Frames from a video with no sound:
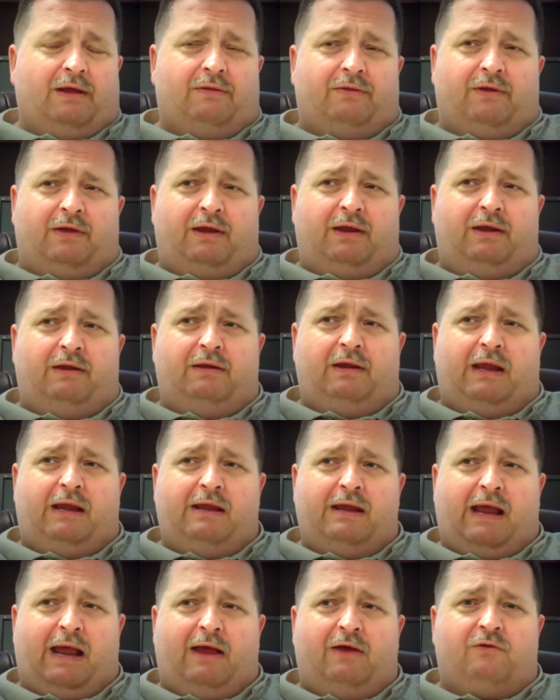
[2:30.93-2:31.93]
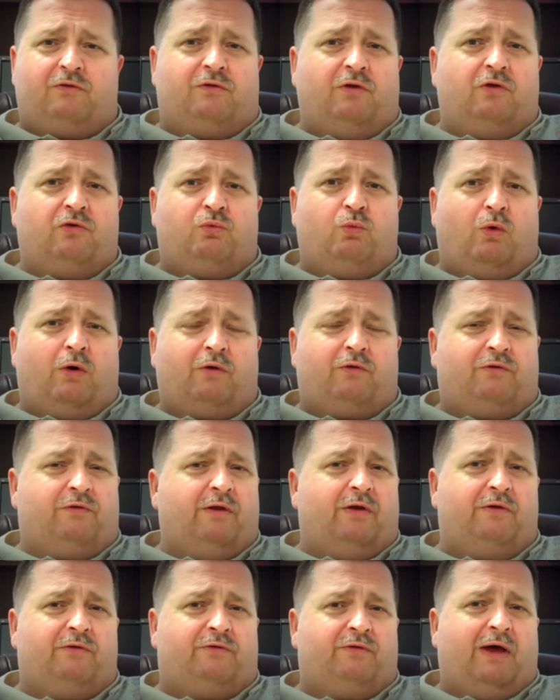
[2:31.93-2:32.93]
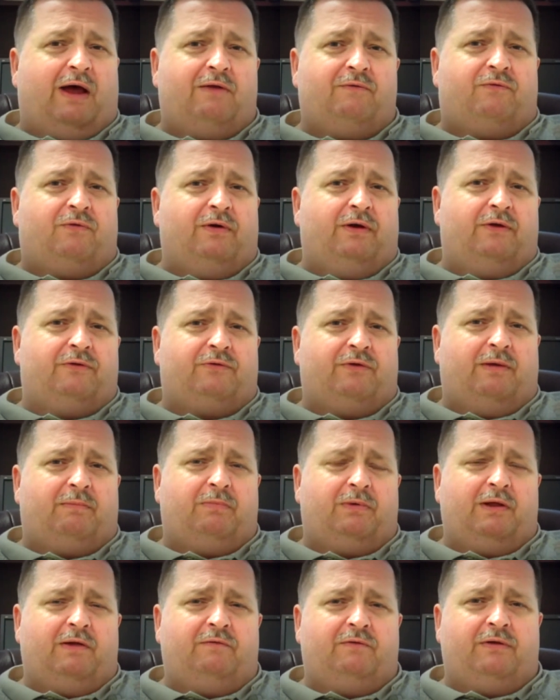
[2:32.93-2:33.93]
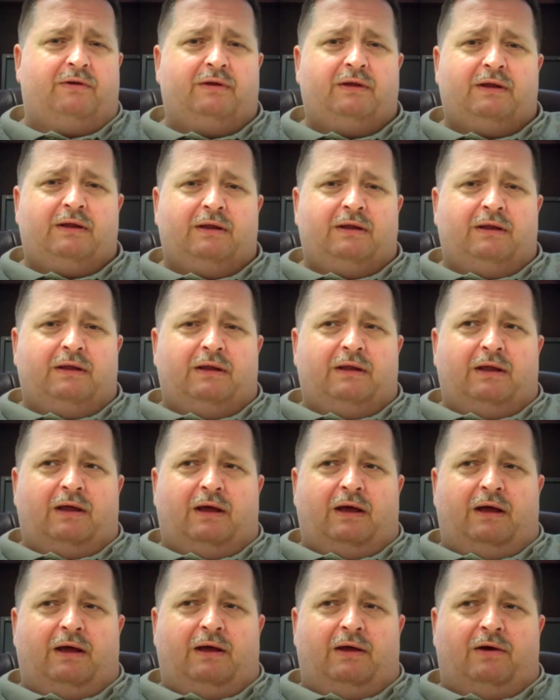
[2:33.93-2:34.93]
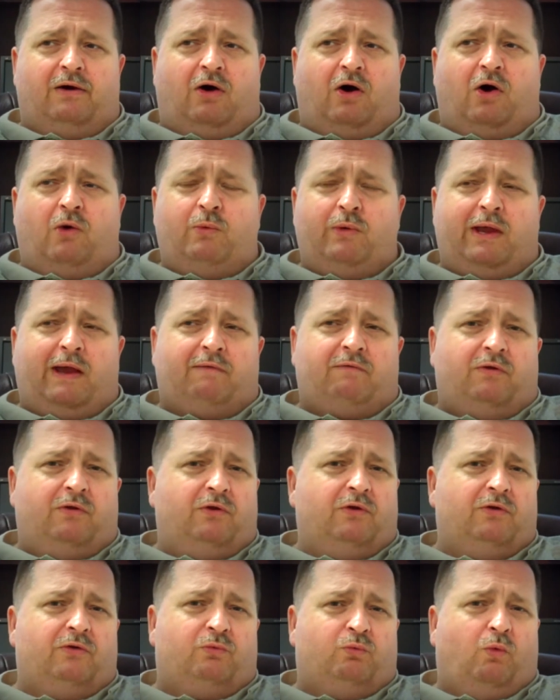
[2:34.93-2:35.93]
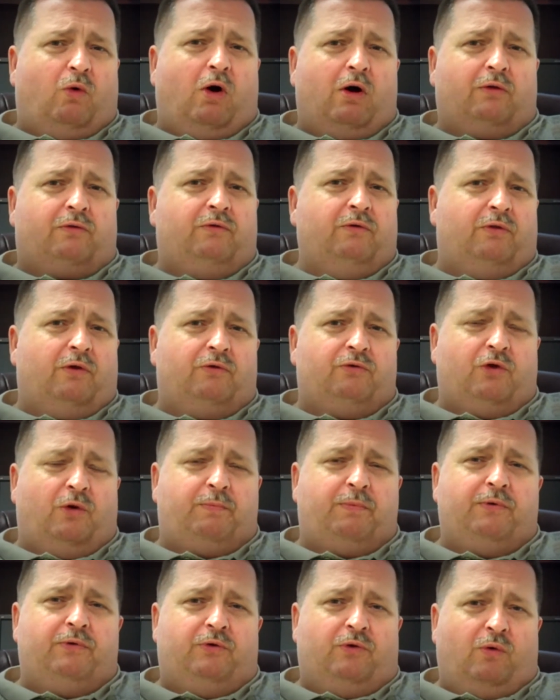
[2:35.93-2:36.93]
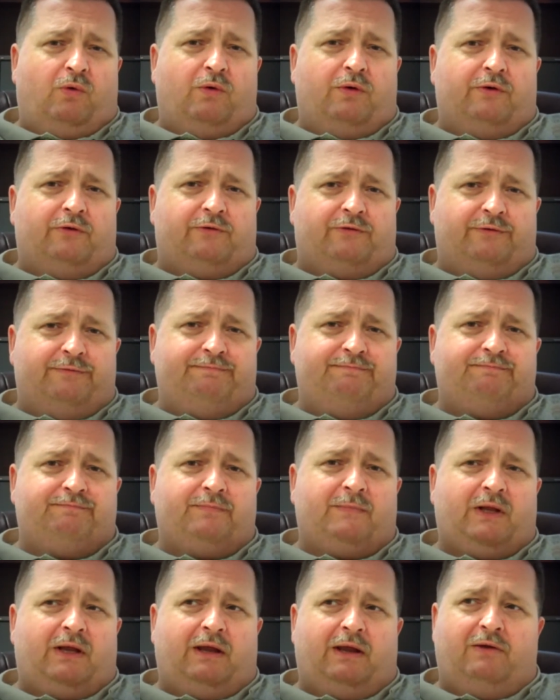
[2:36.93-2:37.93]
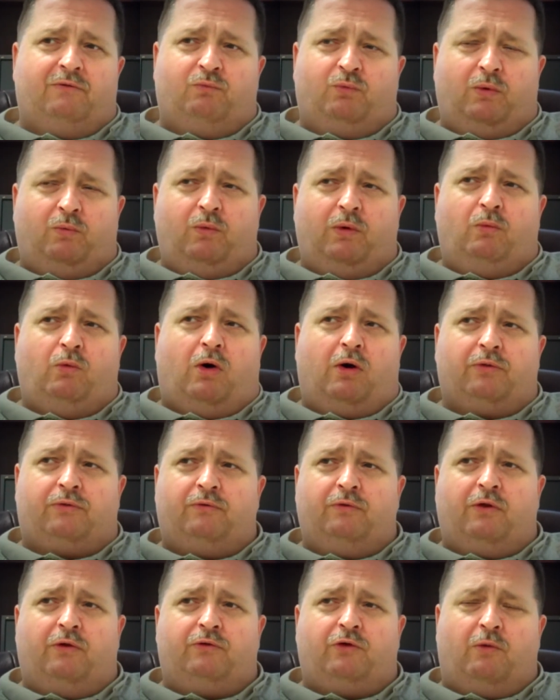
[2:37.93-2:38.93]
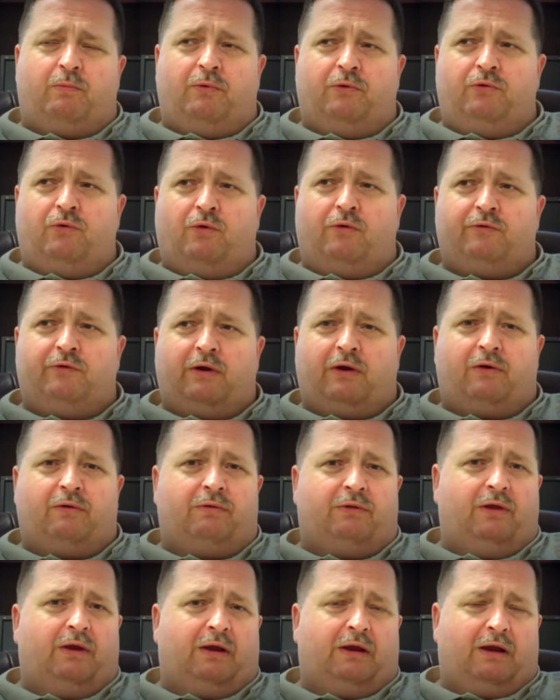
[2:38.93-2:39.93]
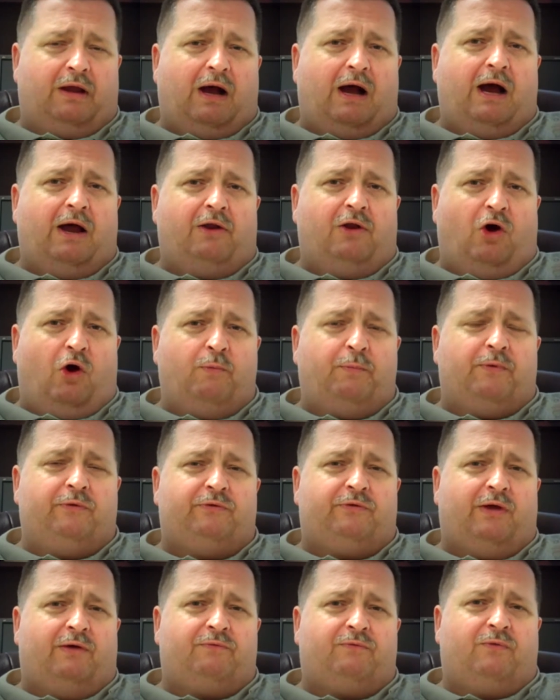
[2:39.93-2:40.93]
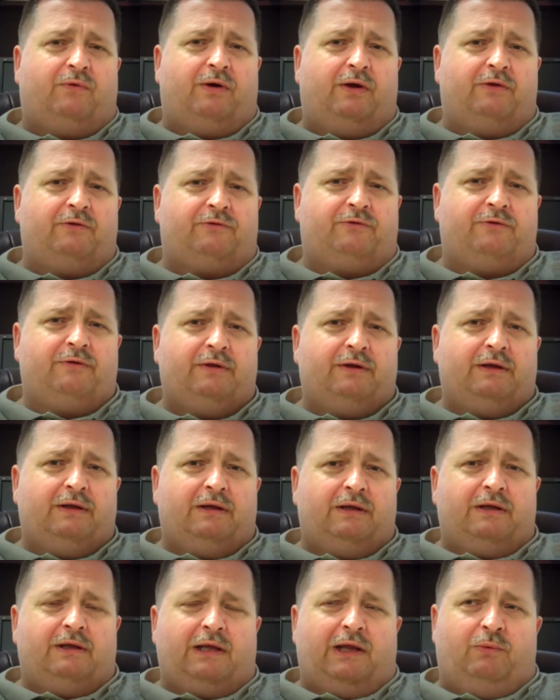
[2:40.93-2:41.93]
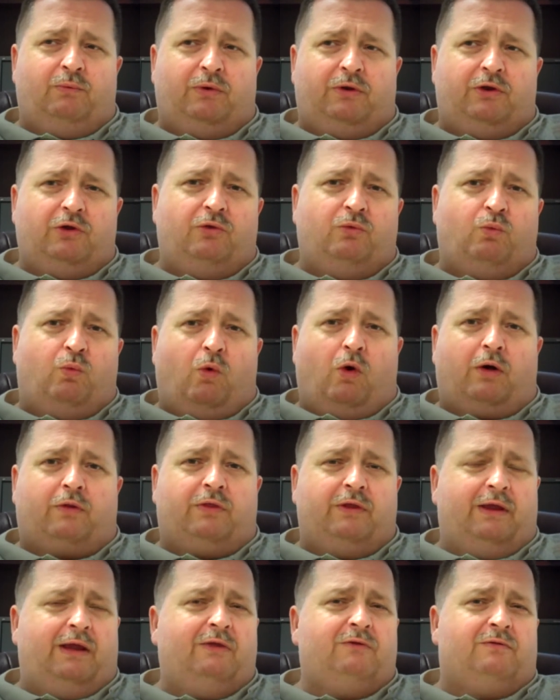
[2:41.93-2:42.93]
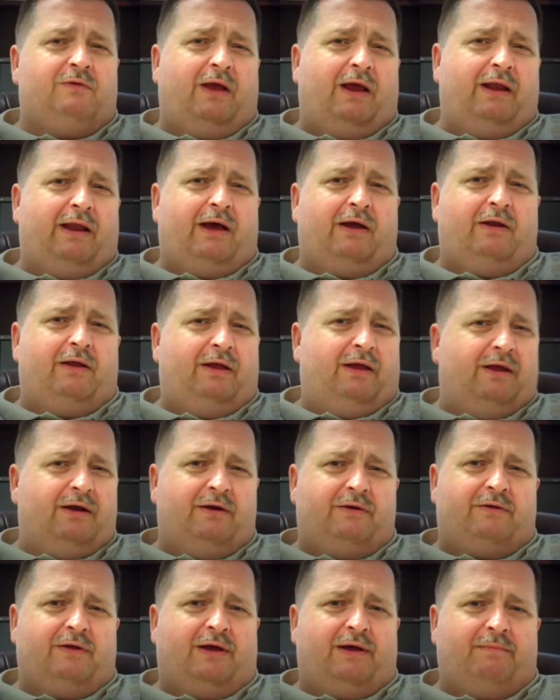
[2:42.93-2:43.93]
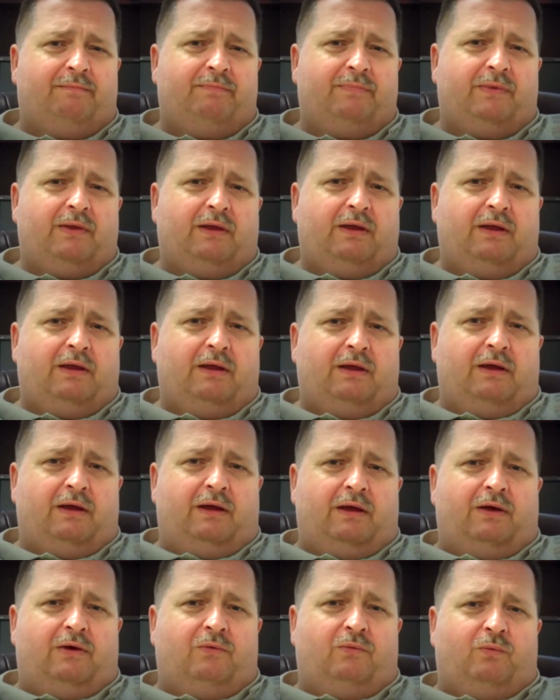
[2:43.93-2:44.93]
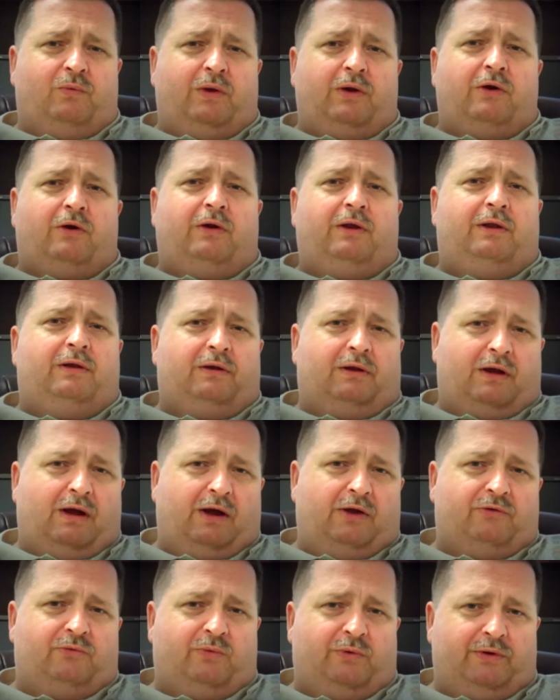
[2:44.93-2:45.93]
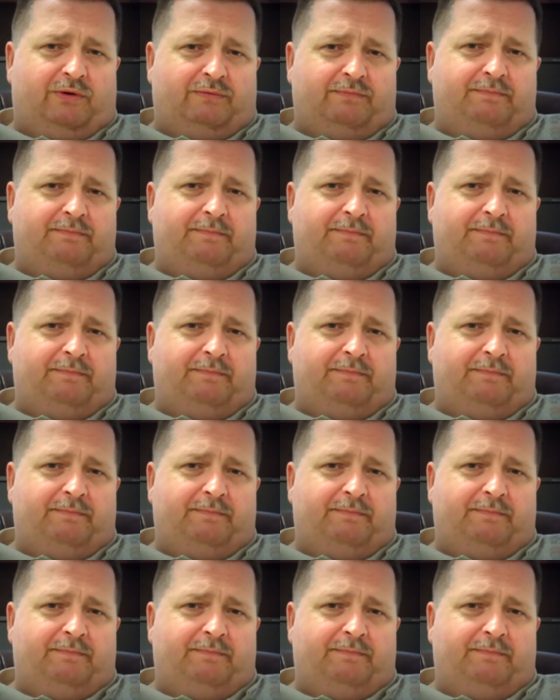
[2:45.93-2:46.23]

that He has those works set aside for us. So I believe that all we have to do is walk through those open doors. And when we walk through those open doors that God opens up for us, and we do the work that He's laid out ahead of time, we are in God's will.